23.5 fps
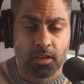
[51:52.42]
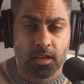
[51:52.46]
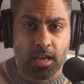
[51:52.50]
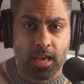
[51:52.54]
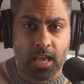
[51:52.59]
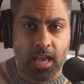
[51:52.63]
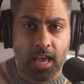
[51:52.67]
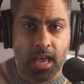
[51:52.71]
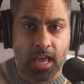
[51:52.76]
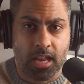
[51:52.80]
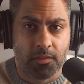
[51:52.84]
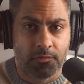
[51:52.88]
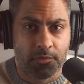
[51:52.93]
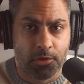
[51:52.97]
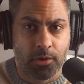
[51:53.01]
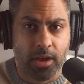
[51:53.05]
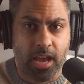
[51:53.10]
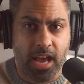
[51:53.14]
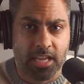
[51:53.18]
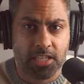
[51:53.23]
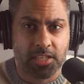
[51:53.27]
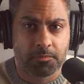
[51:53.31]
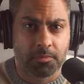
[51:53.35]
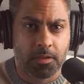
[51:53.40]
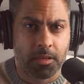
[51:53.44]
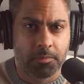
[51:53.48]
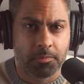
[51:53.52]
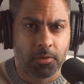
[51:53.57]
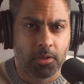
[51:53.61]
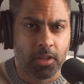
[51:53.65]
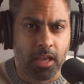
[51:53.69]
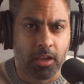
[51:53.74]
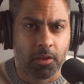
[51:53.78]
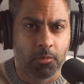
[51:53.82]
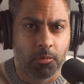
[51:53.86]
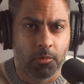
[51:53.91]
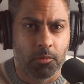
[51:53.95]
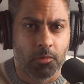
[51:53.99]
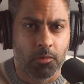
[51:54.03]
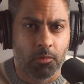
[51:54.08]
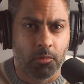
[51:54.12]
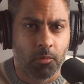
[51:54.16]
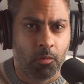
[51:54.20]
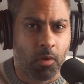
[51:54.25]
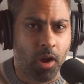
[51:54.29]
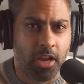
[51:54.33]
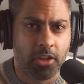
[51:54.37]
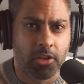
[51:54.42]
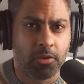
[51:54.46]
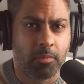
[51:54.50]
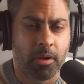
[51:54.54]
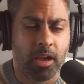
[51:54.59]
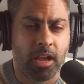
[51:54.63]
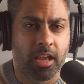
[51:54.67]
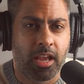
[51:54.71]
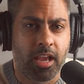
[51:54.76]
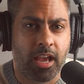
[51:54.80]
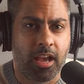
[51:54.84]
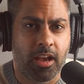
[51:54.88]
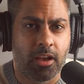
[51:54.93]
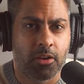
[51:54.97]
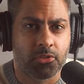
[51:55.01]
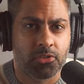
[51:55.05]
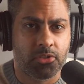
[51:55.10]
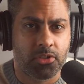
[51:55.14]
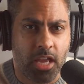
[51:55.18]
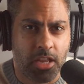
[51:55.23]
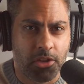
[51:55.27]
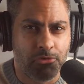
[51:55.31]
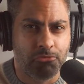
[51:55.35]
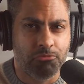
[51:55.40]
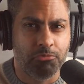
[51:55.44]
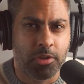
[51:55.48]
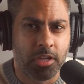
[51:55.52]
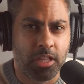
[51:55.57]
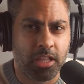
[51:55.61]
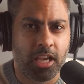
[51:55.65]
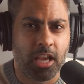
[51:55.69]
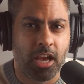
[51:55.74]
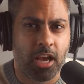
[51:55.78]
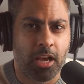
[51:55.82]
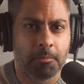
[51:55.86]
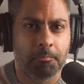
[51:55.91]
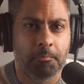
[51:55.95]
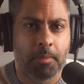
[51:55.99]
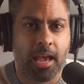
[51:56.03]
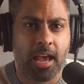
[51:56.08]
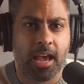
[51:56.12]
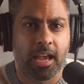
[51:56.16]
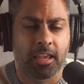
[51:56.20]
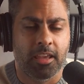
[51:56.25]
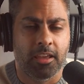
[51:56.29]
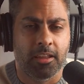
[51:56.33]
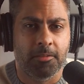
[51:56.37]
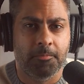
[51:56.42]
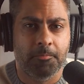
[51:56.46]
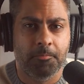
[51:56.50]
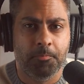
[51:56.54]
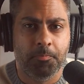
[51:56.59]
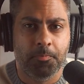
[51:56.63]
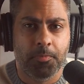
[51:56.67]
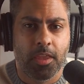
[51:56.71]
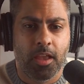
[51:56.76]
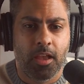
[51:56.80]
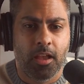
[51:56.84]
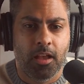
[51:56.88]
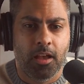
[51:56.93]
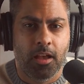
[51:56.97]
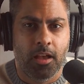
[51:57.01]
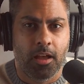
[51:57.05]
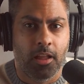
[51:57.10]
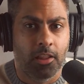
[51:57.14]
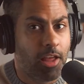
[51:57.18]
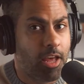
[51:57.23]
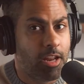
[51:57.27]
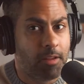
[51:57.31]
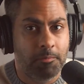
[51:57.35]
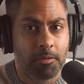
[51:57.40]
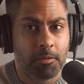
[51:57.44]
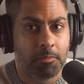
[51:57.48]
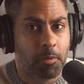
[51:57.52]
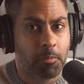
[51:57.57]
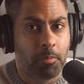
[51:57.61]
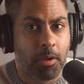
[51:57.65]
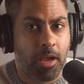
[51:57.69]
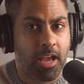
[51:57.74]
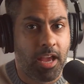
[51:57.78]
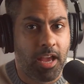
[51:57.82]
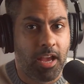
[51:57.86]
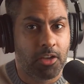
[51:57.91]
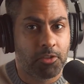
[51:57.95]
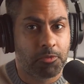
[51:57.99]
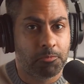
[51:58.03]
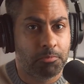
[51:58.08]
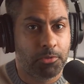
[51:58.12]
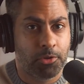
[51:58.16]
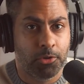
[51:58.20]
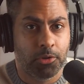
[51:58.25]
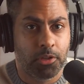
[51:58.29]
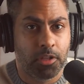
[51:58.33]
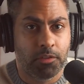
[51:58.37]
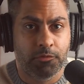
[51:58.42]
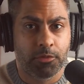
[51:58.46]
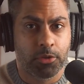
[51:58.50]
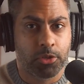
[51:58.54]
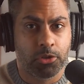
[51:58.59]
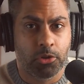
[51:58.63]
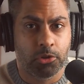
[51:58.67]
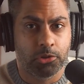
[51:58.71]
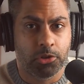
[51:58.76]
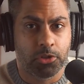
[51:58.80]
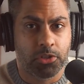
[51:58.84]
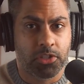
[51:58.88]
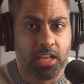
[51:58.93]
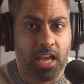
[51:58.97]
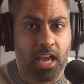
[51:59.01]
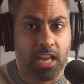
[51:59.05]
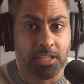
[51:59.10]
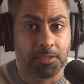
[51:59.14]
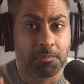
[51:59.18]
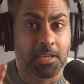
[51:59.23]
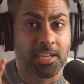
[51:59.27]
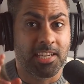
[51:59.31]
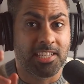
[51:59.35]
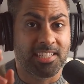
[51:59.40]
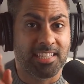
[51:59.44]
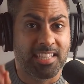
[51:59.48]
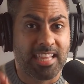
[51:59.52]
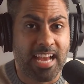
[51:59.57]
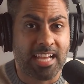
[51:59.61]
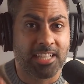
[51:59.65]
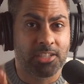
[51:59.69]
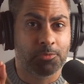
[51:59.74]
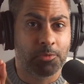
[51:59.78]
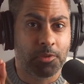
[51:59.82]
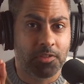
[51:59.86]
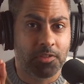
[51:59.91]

and if you ask people, like, why are you buying a house? And you really unpack it, a lot of people buy a house purely for social status because that's what